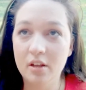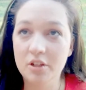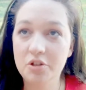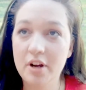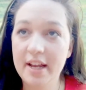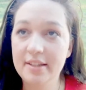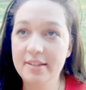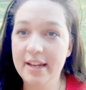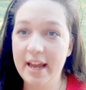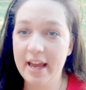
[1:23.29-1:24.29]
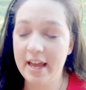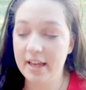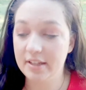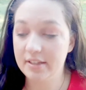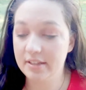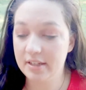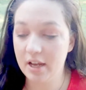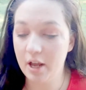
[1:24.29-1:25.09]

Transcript: stress test,